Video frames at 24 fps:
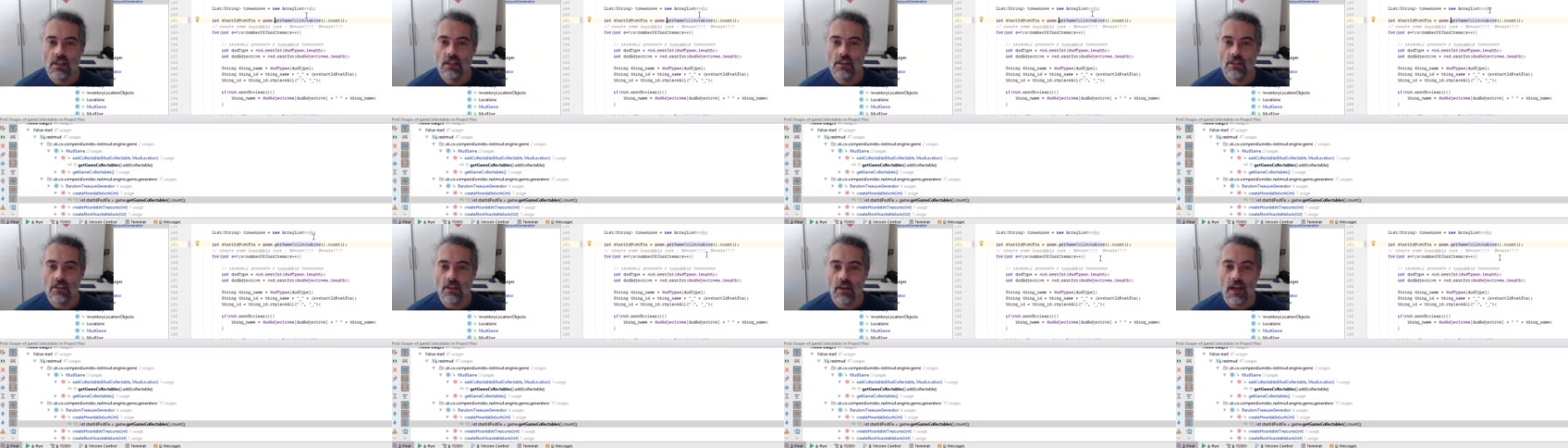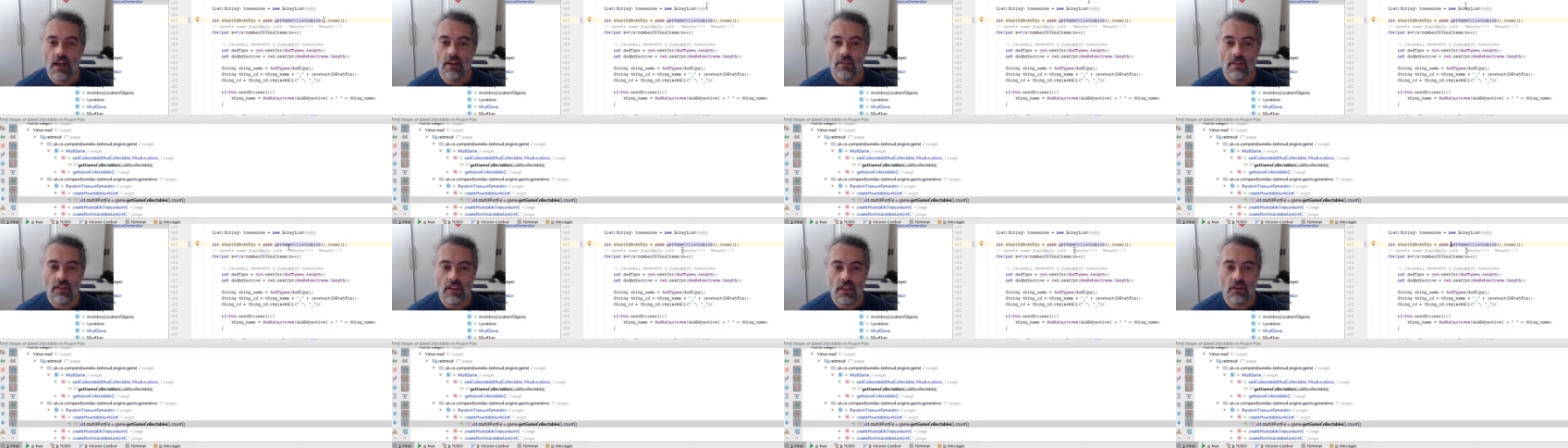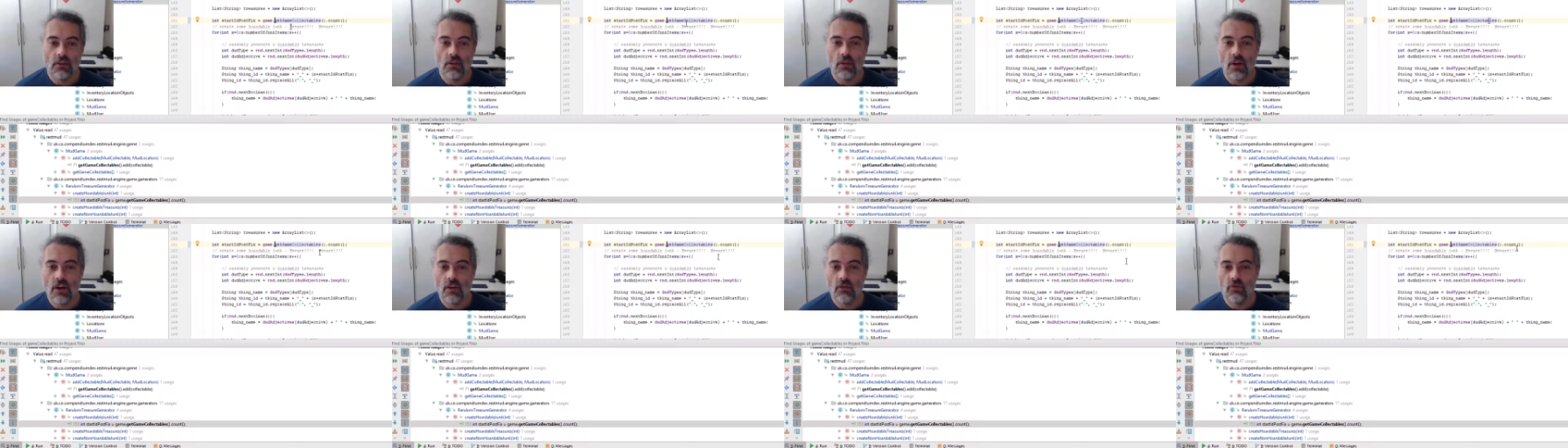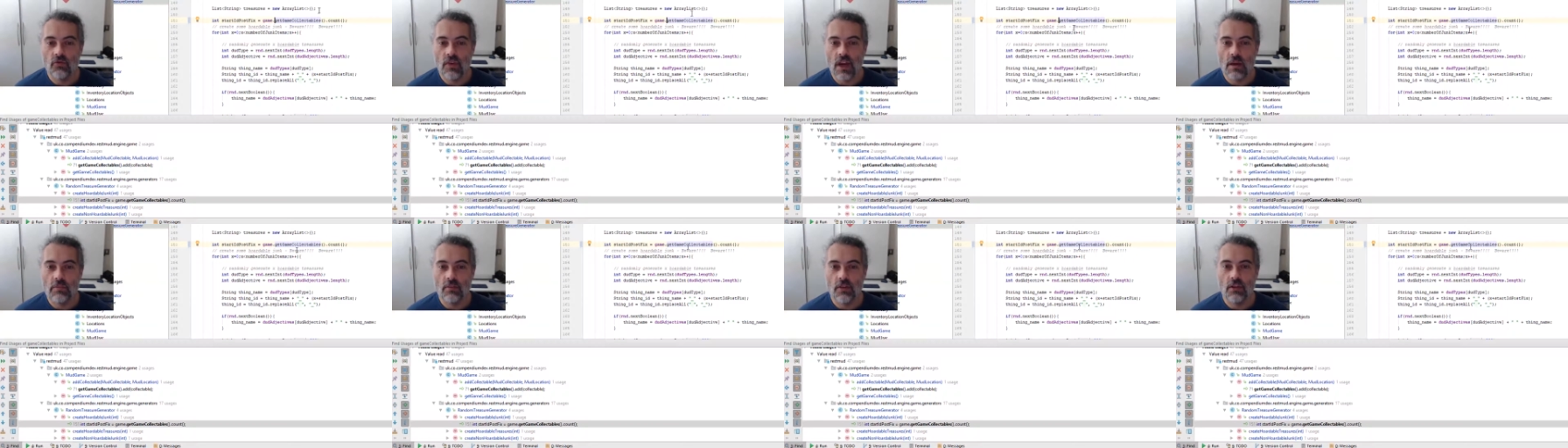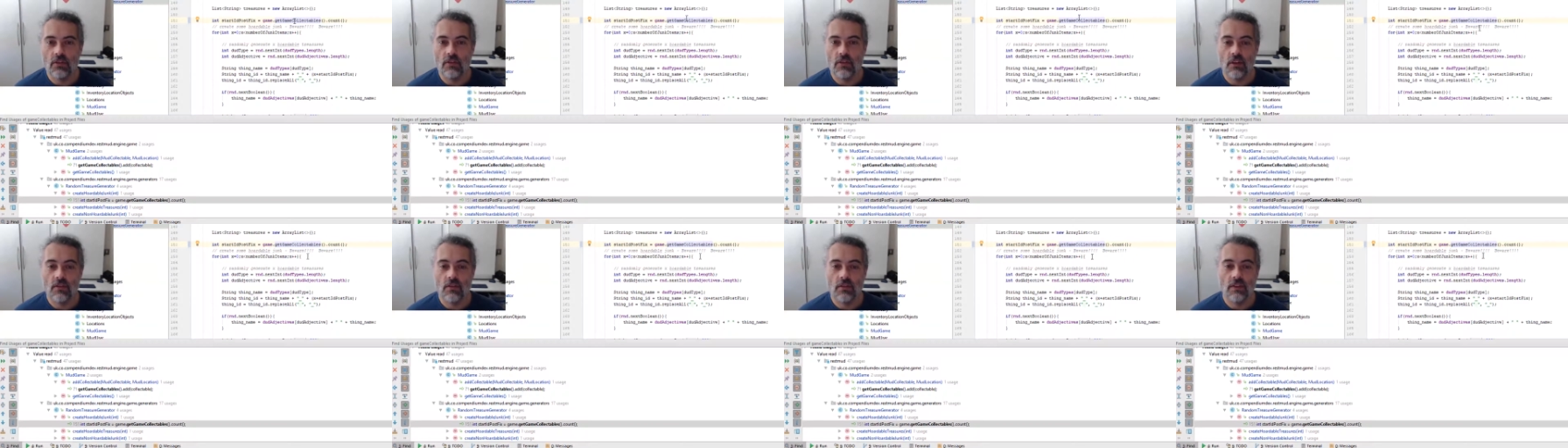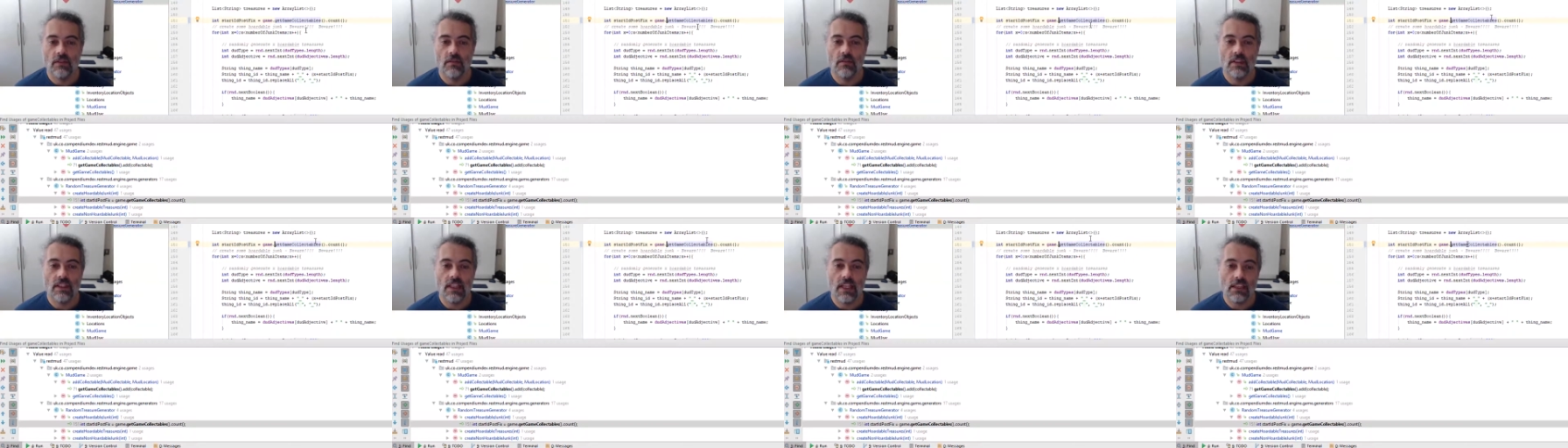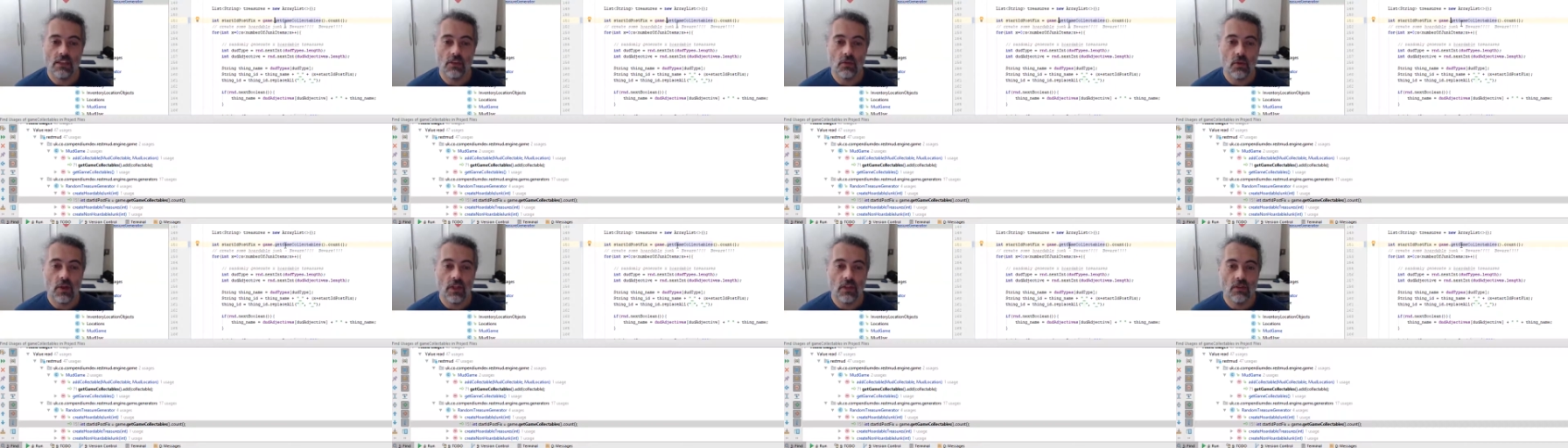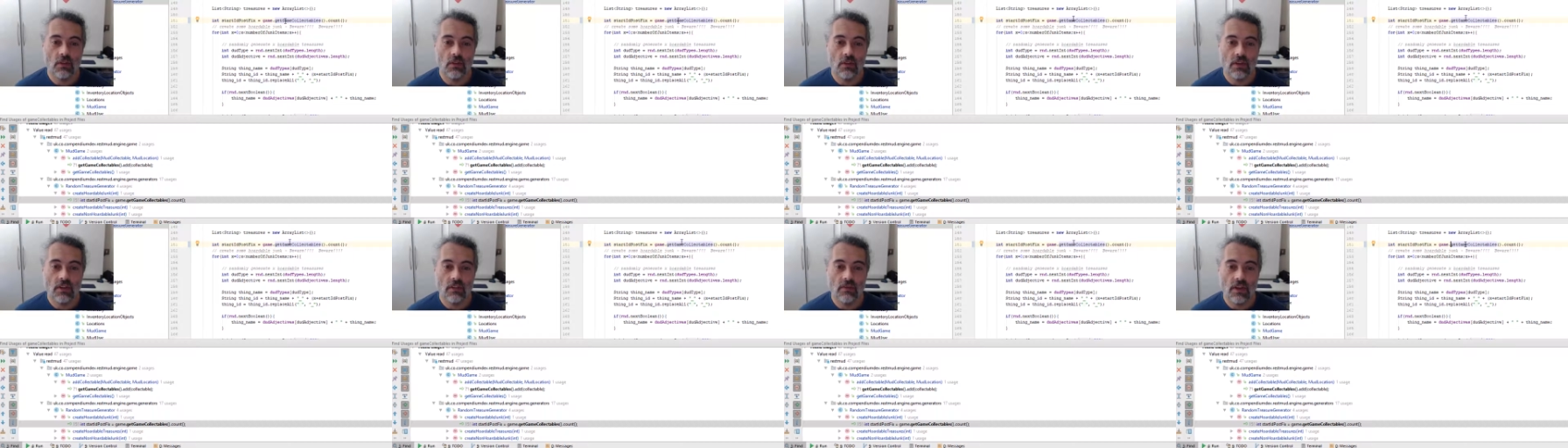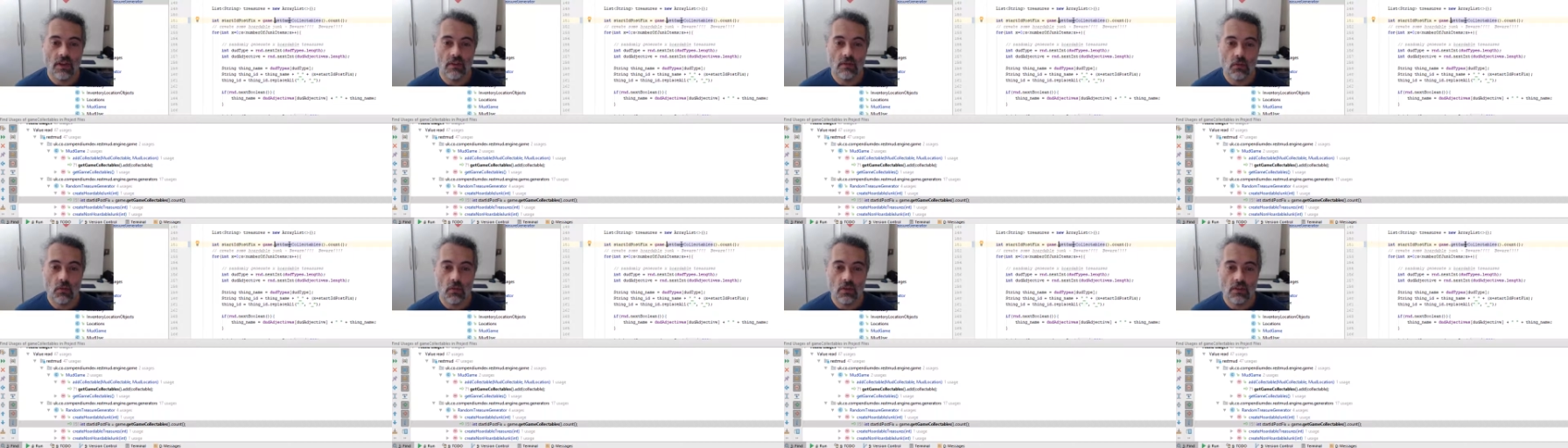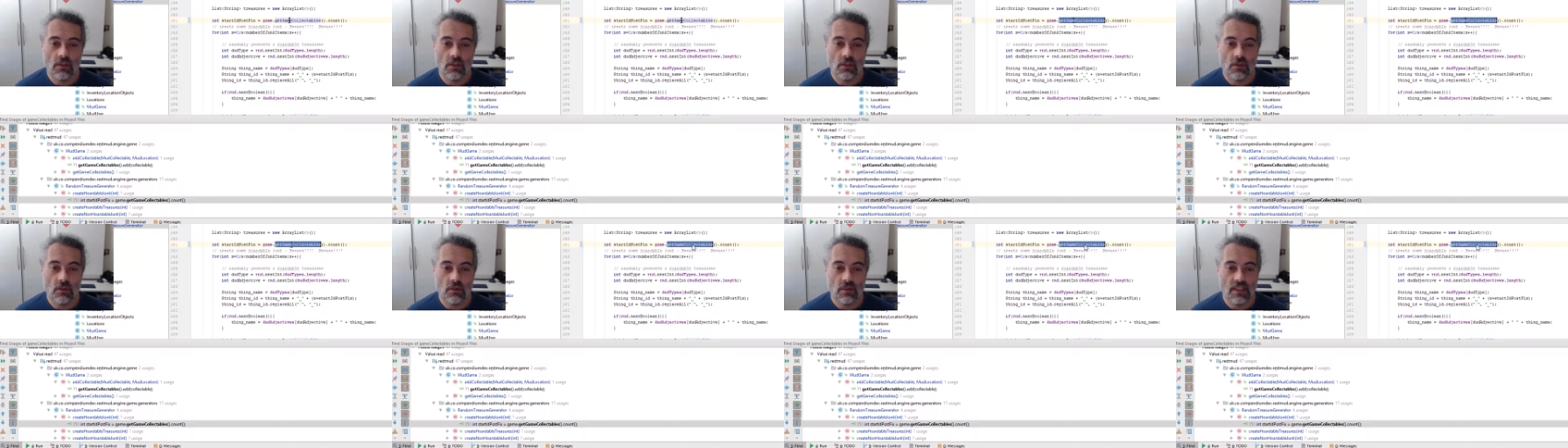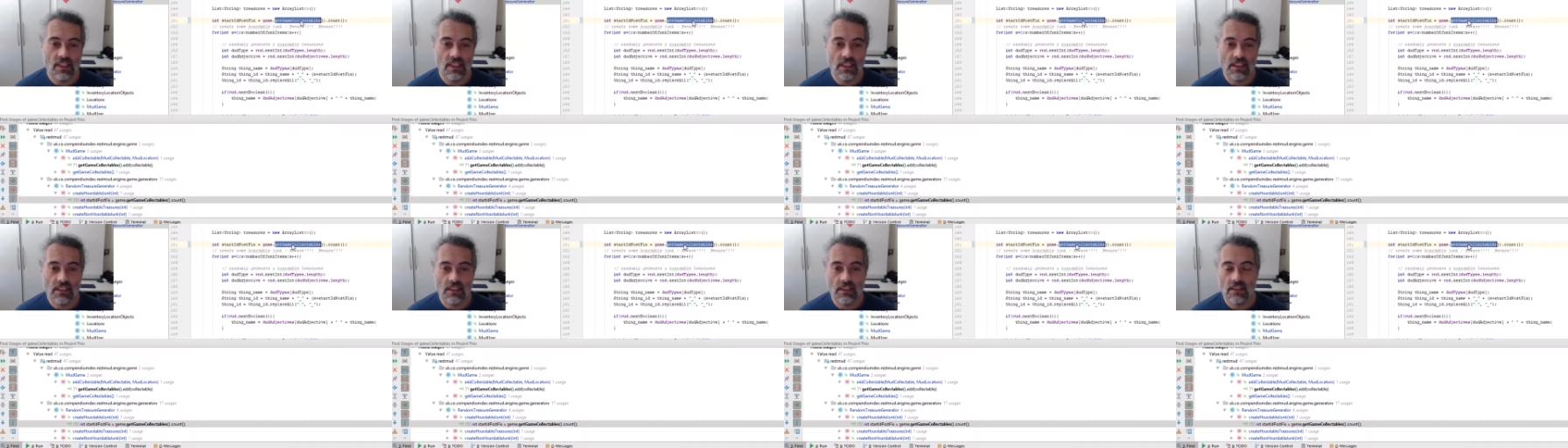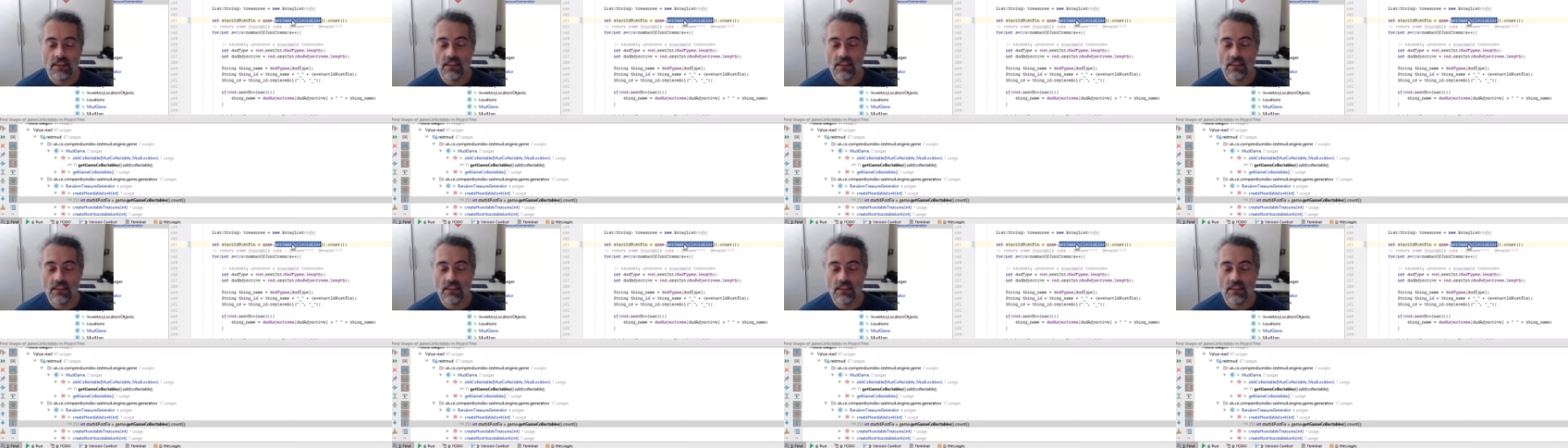So I've now got a wrapper around it. That's quite good if I ever want to do lazy